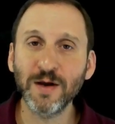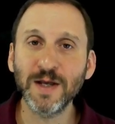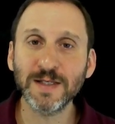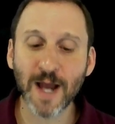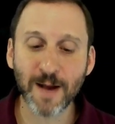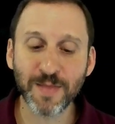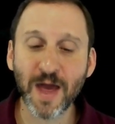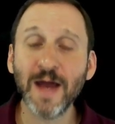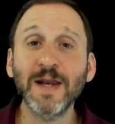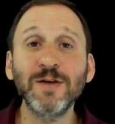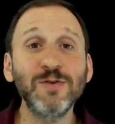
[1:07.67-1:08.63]
You tap
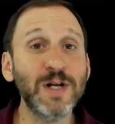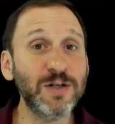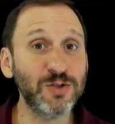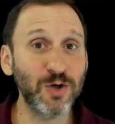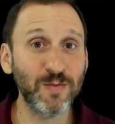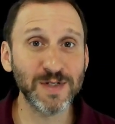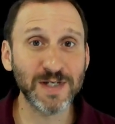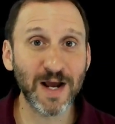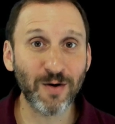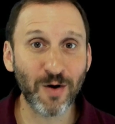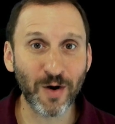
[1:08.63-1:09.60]
that and Do Not Disturb is
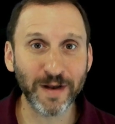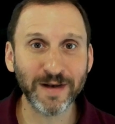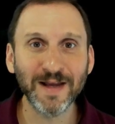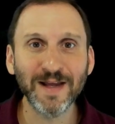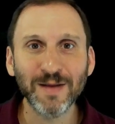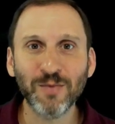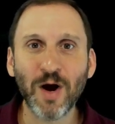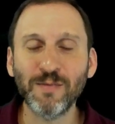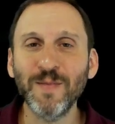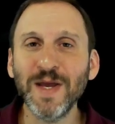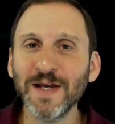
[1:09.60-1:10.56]
now on.
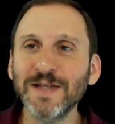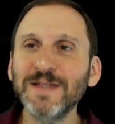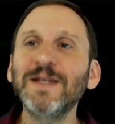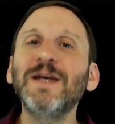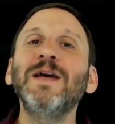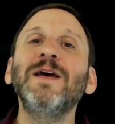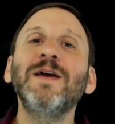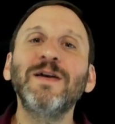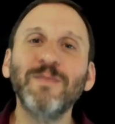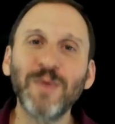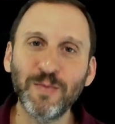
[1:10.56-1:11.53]
Problem is
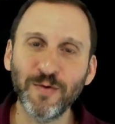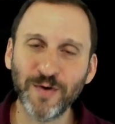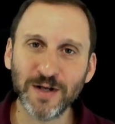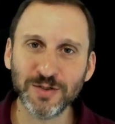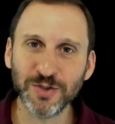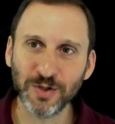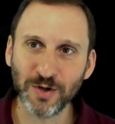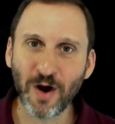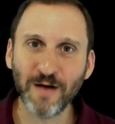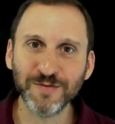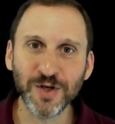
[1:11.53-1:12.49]
people forget to turn it
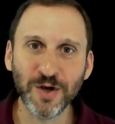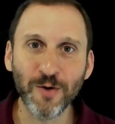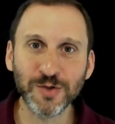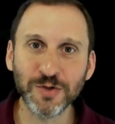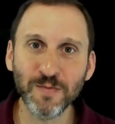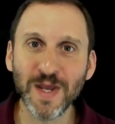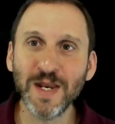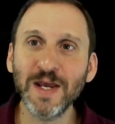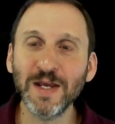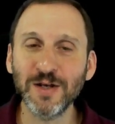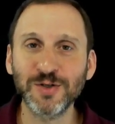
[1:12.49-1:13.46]
off. So you go into a
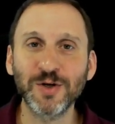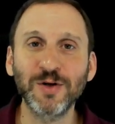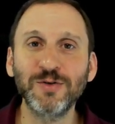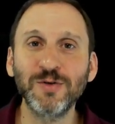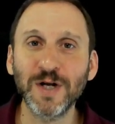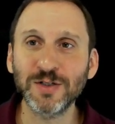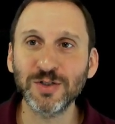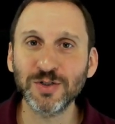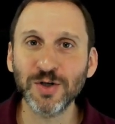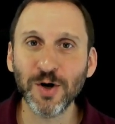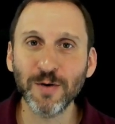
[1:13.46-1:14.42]
meeting, you turn on Do Not
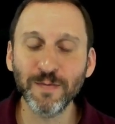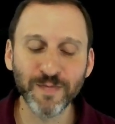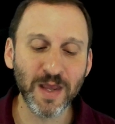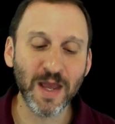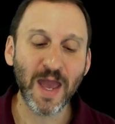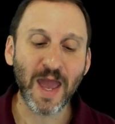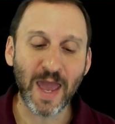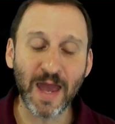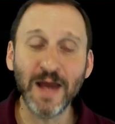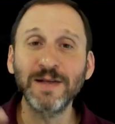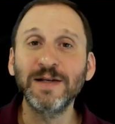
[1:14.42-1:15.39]
Disturb,
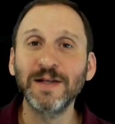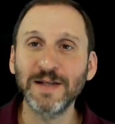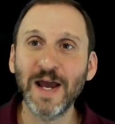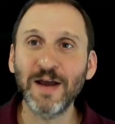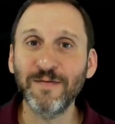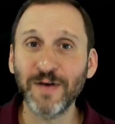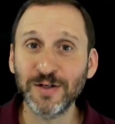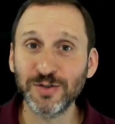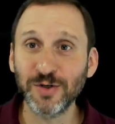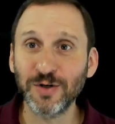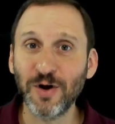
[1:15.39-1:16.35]
and now you forget to
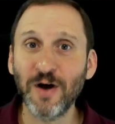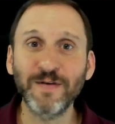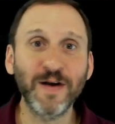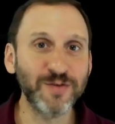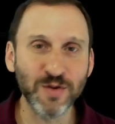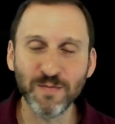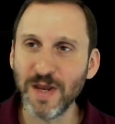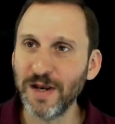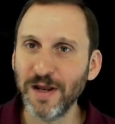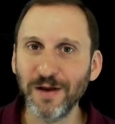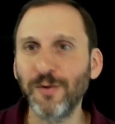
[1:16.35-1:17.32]
turn it off after the
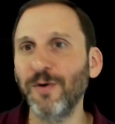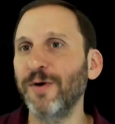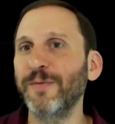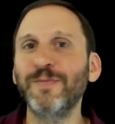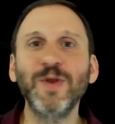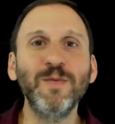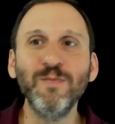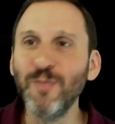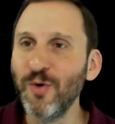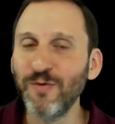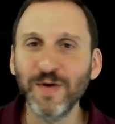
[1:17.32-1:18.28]
meeting or the
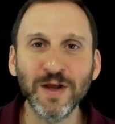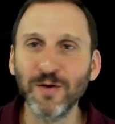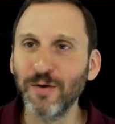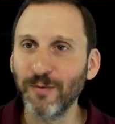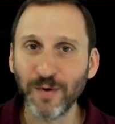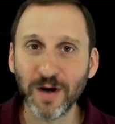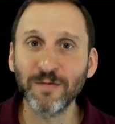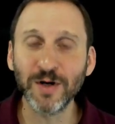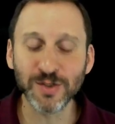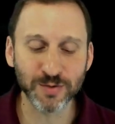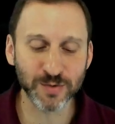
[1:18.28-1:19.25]
movie or whatever
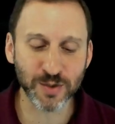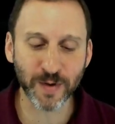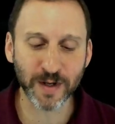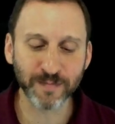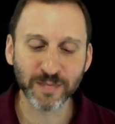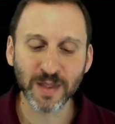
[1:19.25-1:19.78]
it is you were doing.